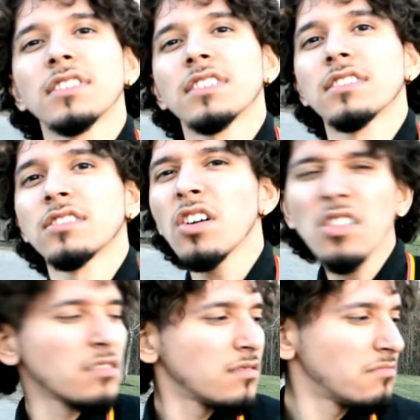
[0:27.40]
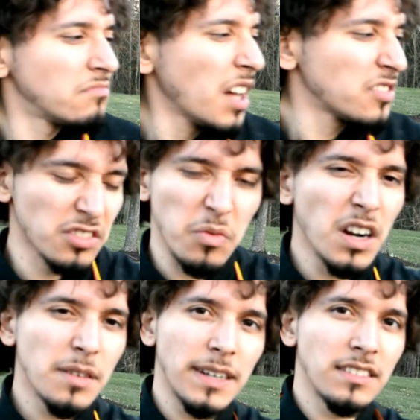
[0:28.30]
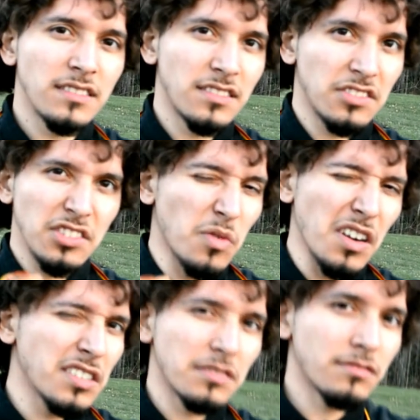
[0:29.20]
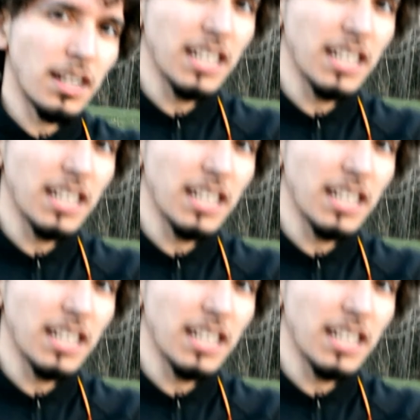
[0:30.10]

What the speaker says: No, just water, man. Just water. I get